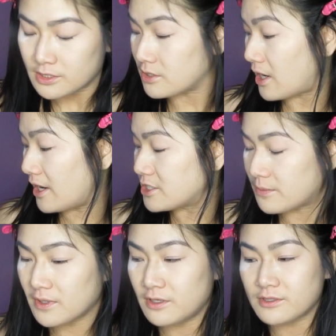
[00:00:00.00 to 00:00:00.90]
So the eyeshadow
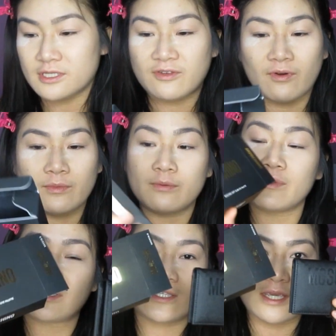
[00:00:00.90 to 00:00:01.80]
I'm going to use is from the
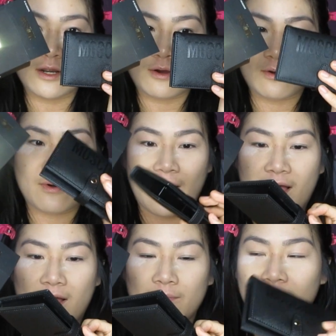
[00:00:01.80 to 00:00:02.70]
Moschino
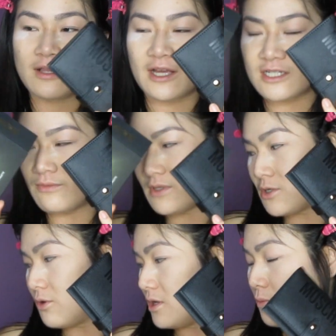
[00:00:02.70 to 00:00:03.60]
collection with
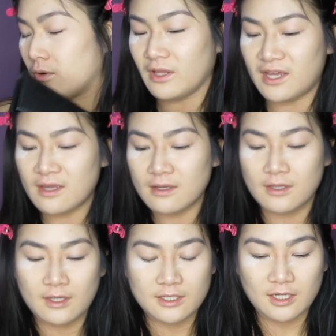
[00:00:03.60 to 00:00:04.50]
Tony Moly.
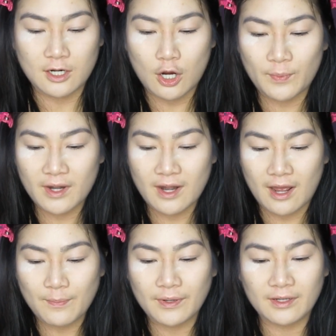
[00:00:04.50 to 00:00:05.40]
So I'm going to open it
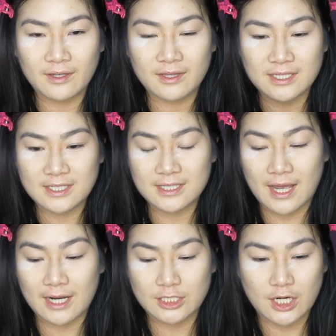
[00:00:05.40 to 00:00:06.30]
up. This is the
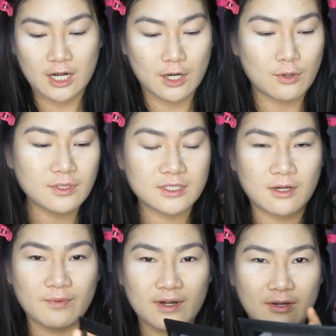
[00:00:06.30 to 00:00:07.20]
eyeshadow.
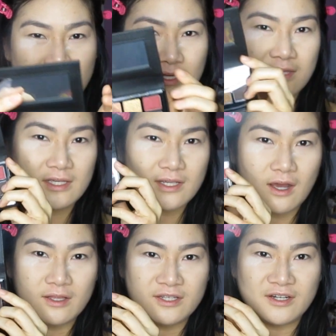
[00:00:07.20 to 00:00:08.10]
So we are using these
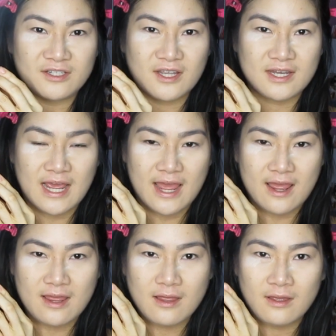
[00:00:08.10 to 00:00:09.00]
colors here
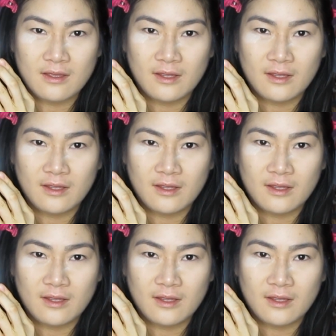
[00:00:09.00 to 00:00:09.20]
today.